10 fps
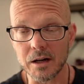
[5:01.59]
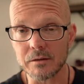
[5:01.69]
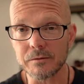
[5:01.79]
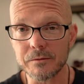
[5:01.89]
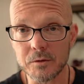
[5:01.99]
I
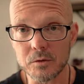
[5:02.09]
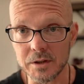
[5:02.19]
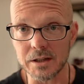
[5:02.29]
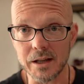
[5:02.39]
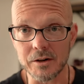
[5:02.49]
can
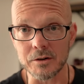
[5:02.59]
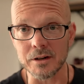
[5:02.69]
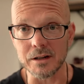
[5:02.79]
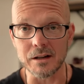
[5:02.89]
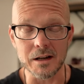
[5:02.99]
fully let her
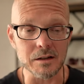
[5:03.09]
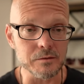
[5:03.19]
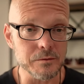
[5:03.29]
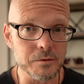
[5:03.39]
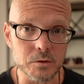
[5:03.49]
in. I can
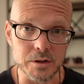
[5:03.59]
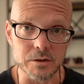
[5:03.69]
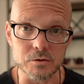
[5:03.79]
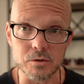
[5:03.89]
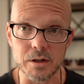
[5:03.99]
fully
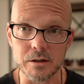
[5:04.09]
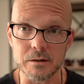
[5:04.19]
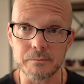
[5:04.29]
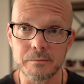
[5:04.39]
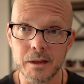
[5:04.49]
enjoy
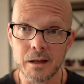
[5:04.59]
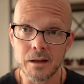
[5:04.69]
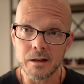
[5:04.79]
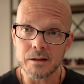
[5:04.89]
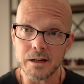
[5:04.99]
her.
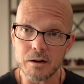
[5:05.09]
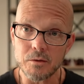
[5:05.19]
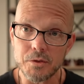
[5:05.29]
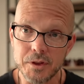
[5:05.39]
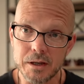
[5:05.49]
Now
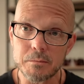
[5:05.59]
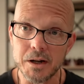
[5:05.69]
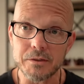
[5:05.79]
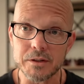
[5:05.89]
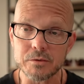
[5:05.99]
think
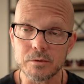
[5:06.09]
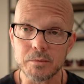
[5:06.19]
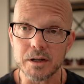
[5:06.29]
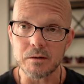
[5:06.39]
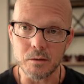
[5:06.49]
about this for a
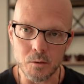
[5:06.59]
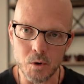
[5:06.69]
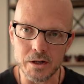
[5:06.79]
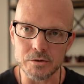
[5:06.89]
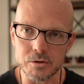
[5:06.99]
minute.
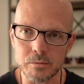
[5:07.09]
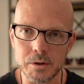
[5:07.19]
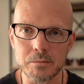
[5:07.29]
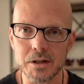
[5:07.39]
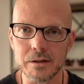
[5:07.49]
Why are so
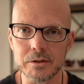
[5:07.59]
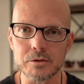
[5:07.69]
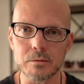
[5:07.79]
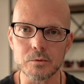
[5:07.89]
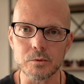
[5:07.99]
many men having
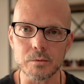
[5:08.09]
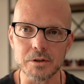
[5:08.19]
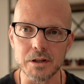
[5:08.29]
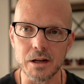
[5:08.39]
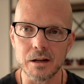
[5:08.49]
trouble with
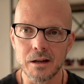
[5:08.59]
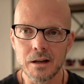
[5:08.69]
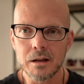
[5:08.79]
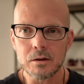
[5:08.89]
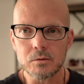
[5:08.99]
women today?
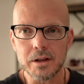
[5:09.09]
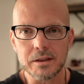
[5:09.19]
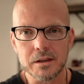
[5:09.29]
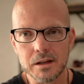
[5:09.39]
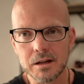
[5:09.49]
Well, I
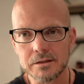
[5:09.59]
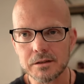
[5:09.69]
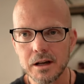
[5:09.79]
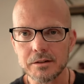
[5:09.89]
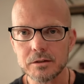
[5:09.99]
think it has
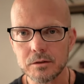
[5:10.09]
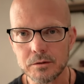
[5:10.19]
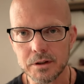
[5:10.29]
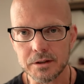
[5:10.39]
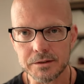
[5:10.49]
a lot to do
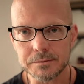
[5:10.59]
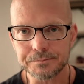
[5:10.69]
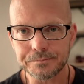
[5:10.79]
with this.